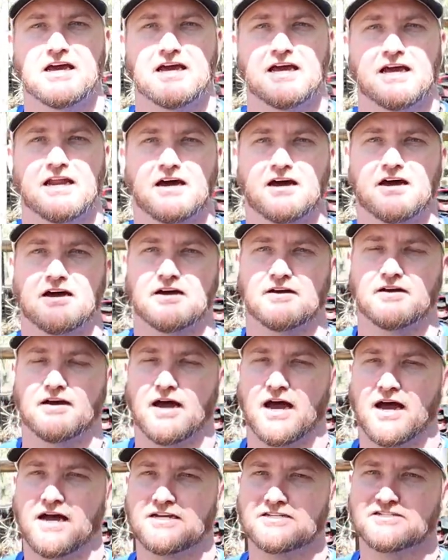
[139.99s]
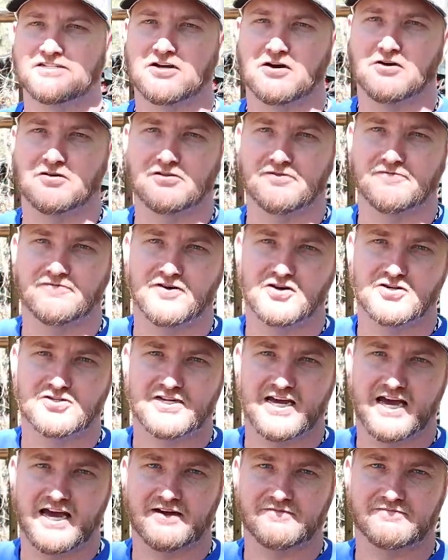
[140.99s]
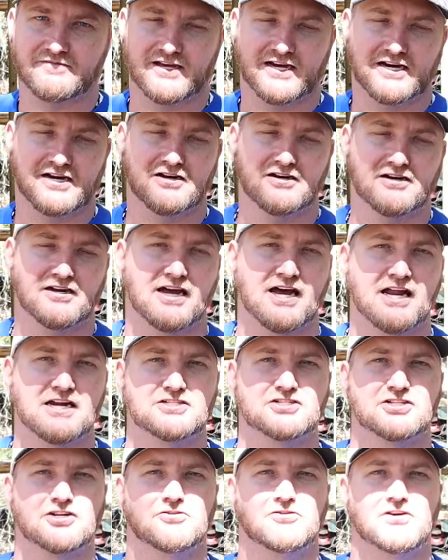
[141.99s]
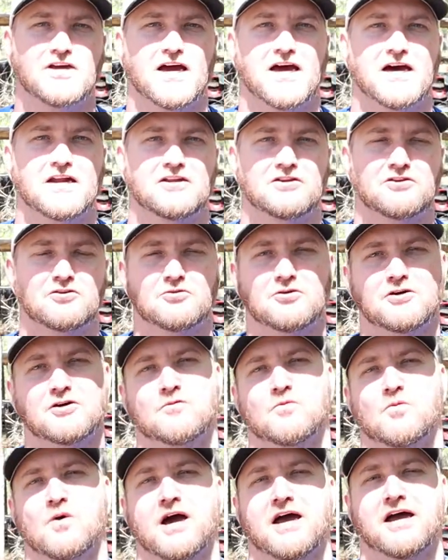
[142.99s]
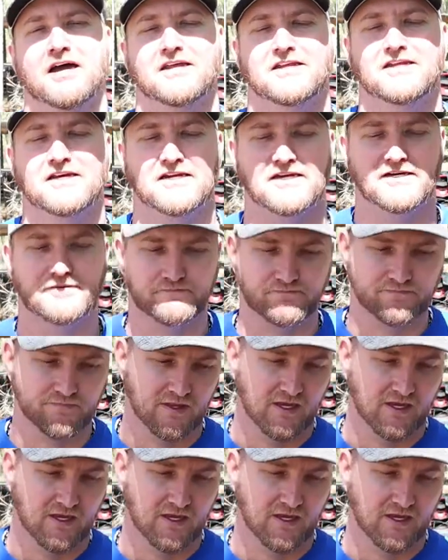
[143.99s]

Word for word: And I installed the first half there, and that'll show you how to do it and why I did it.